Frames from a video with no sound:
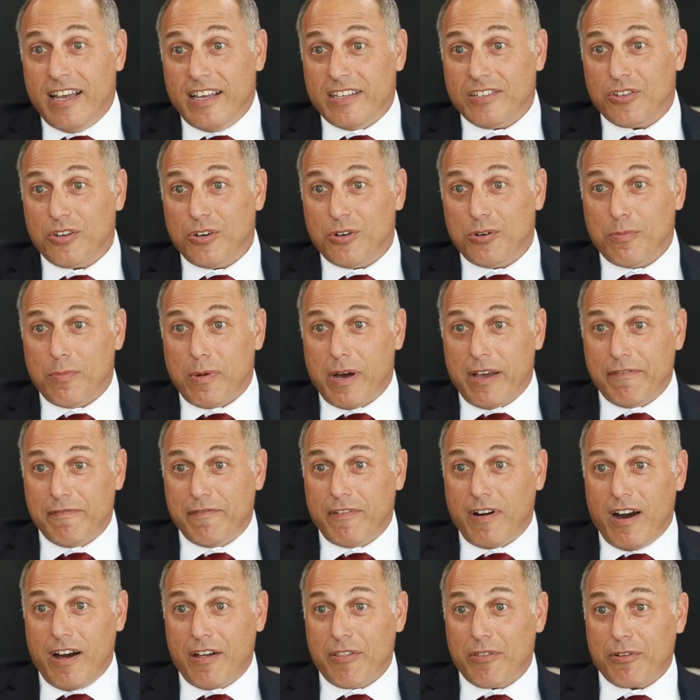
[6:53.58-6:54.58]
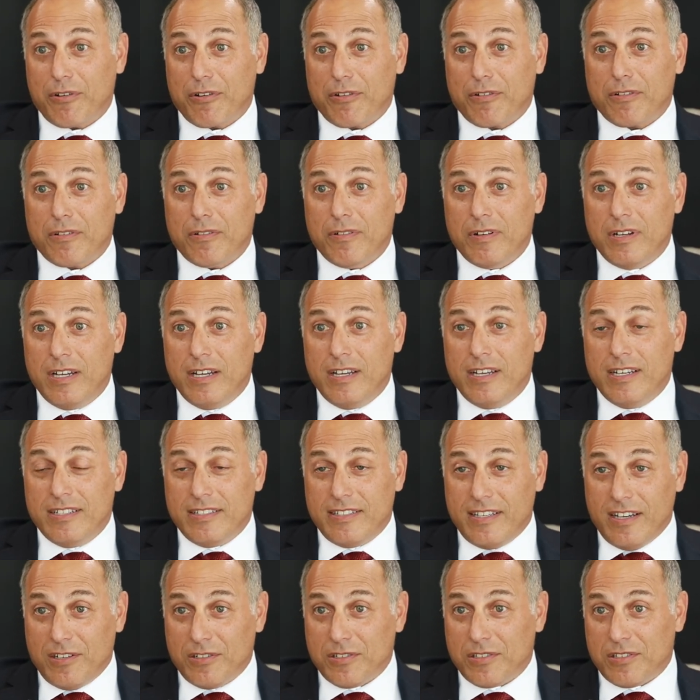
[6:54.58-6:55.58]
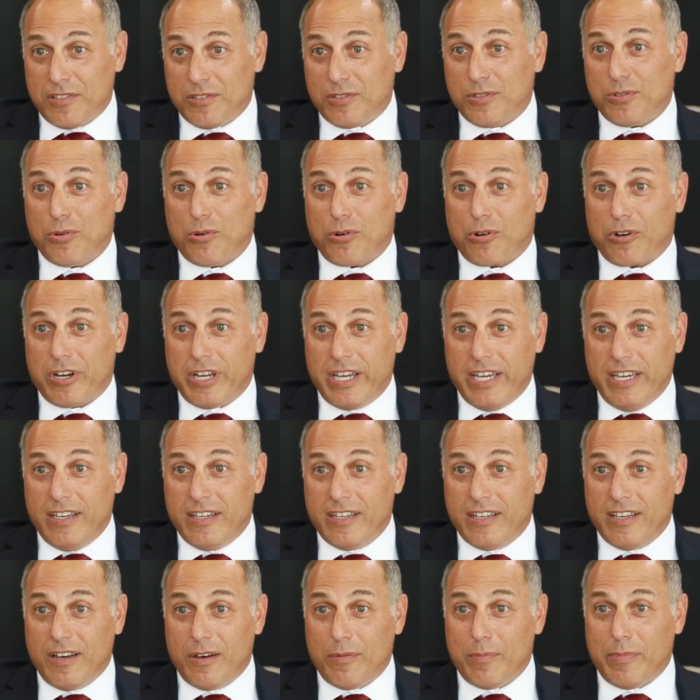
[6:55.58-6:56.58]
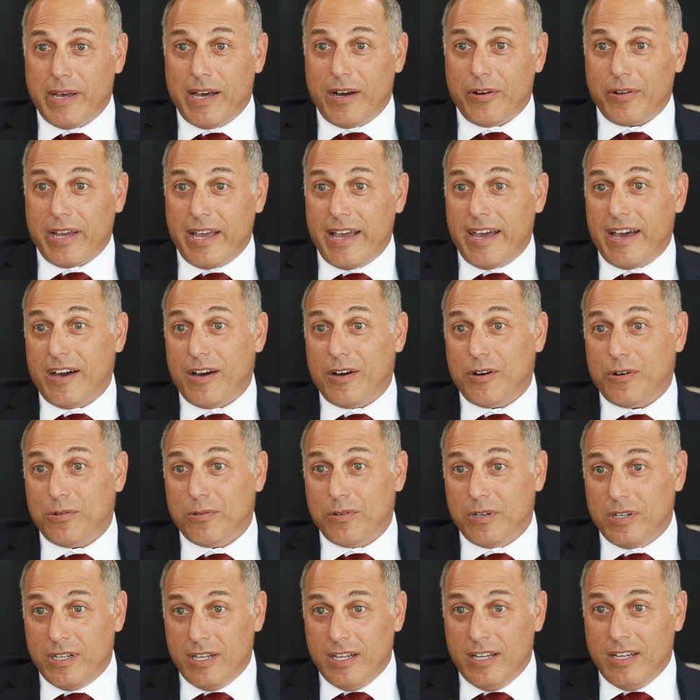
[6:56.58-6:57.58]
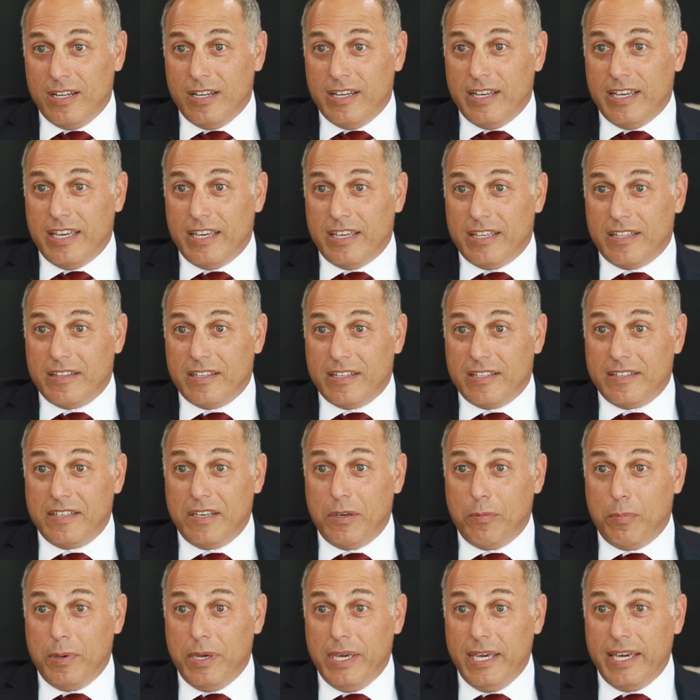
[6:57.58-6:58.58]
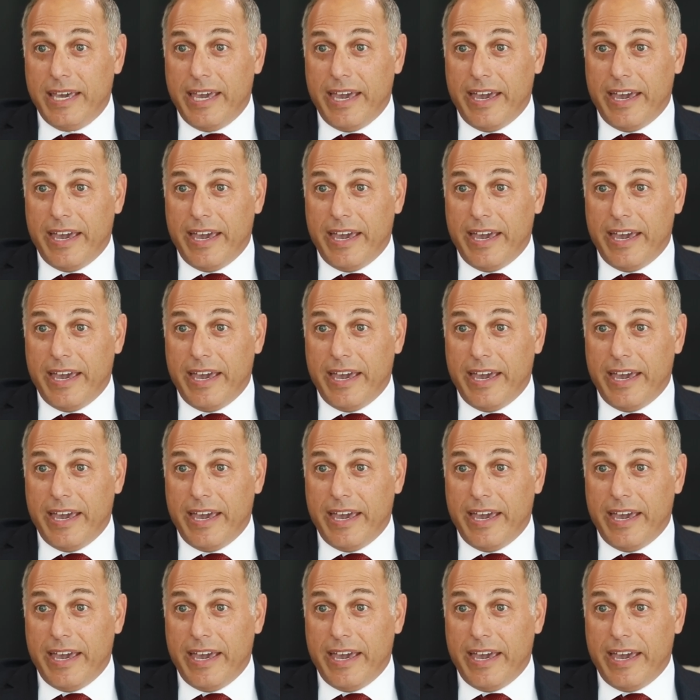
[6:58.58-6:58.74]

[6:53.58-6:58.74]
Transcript: So my father tells the story about how in the DP